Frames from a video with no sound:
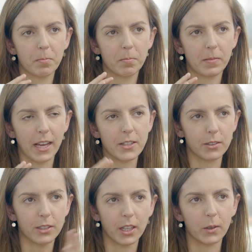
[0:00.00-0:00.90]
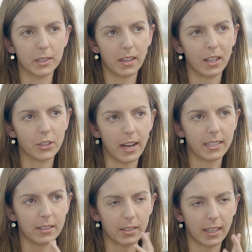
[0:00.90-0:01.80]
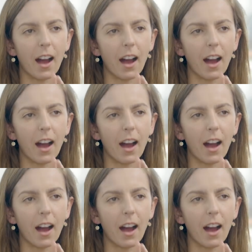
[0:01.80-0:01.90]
nicer to go into that chat because it's like,